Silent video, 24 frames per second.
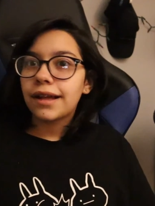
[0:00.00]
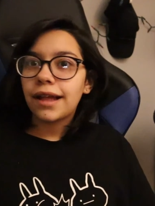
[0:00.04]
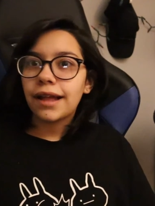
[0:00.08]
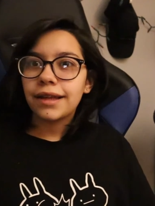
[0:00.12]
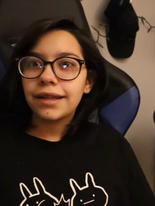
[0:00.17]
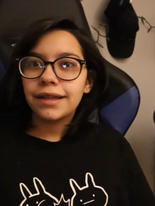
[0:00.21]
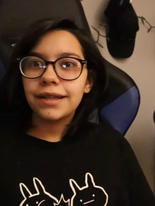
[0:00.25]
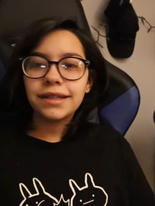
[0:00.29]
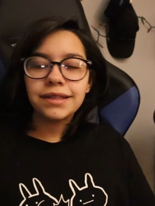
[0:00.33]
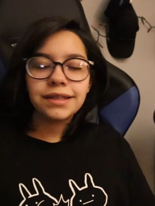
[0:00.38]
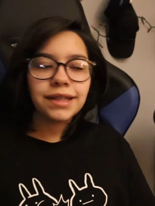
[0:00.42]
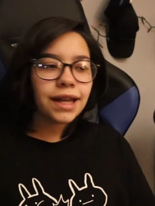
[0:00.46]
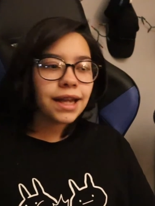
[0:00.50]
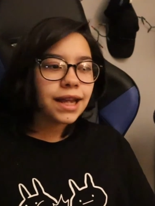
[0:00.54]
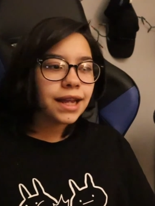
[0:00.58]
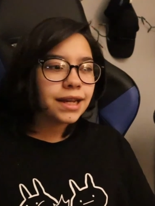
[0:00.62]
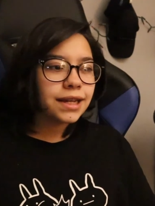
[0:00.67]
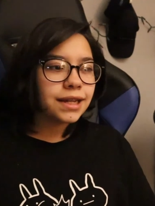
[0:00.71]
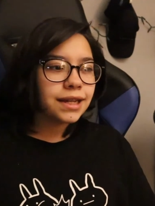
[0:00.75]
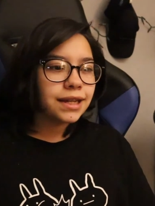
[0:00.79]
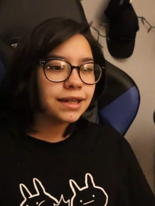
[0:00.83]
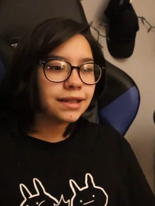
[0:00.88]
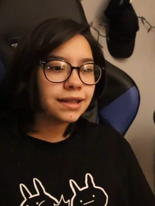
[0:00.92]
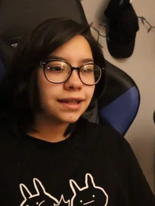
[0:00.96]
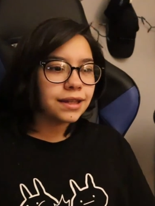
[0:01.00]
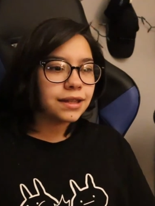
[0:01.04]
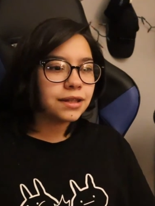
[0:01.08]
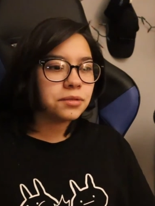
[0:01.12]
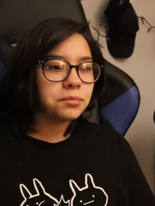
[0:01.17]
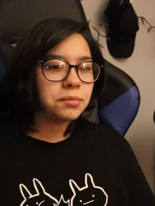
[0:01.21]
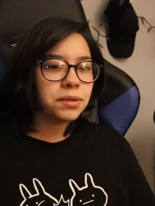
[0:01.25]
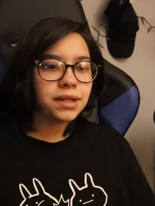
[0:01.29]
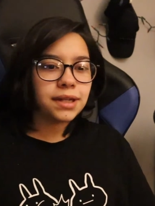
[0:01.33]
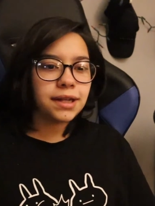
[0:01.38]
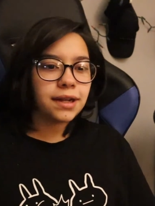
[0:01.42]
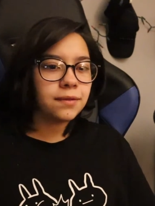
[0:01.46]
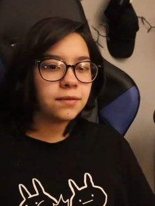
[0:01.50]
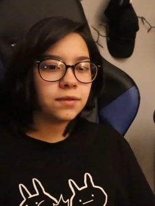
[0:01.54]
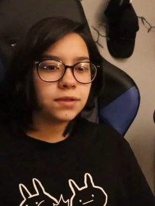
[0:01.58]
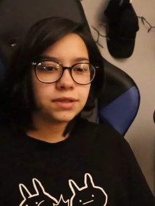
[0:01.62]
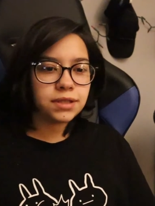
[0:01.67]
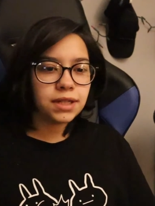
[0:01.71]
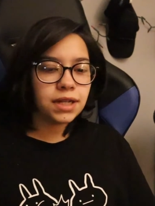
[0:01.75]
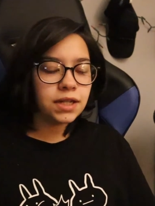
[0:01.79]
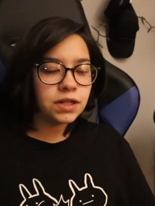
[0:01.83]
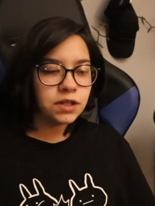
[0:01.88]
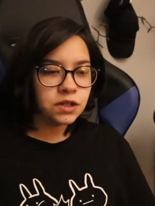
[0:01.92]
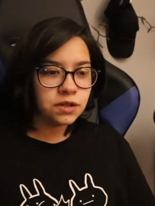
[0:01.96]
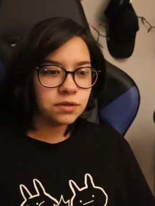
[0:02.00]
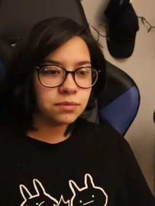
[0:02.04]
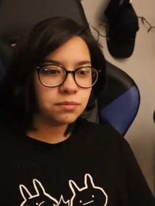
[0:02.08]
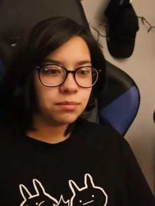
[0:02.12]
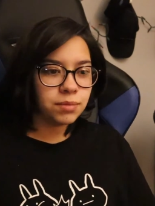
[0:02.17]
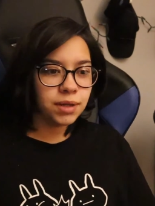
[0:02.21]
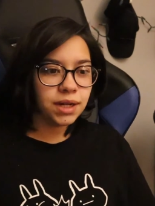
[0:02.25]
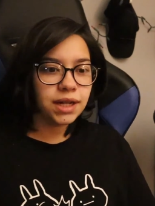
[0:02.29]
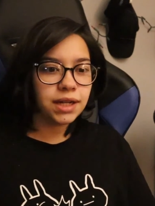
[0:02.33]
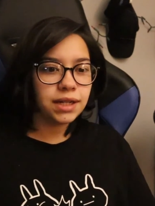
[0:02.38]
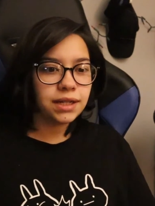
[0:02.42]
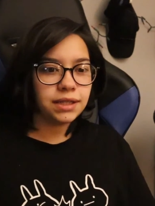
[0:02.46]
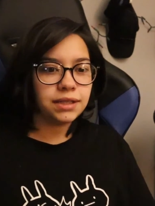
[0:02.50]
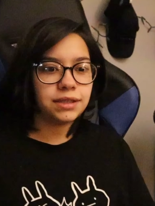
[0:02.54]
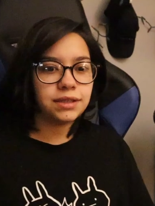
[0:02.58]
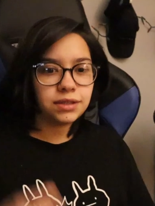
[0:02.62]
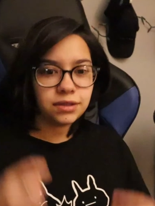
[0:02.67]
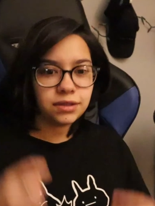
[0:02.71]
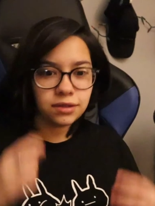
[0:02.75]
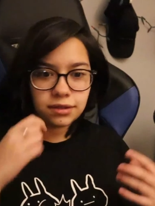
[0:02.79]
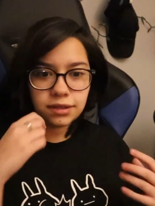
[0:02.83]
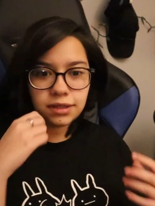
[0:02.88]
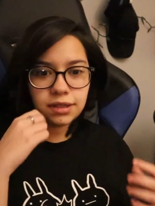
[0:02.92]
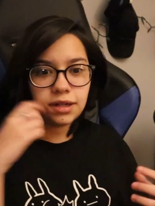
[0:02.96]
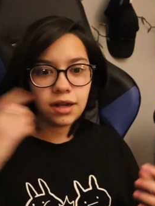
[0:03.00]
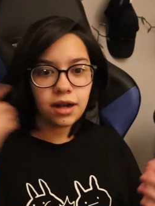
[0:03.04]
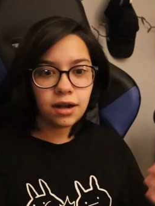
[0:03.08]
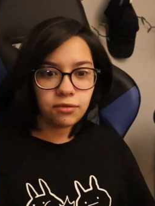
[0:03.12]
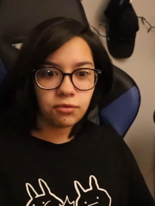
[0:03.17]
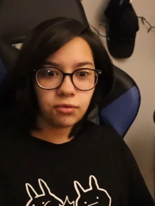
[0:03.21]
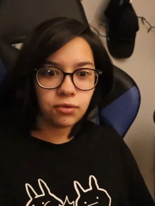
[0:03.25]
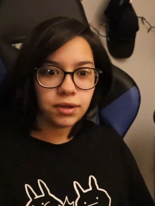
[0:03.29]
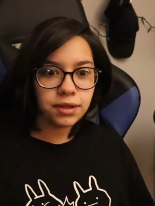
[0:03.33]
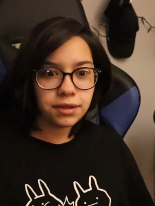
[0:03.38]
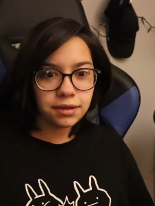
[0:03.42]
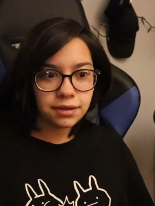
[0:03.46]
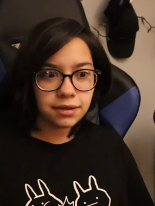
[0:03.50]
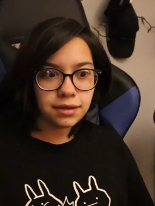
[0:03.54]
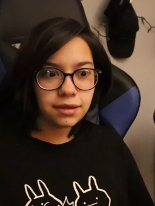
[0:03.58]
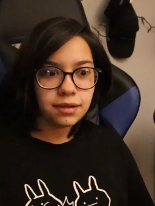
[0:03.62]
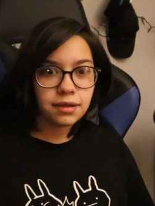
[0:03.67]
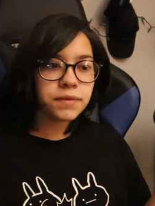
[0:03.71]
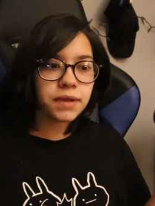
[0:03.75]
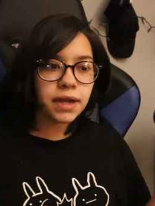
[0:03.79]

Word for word: Uh, he's that kind of kid. Like he'll make conversation by starting off with,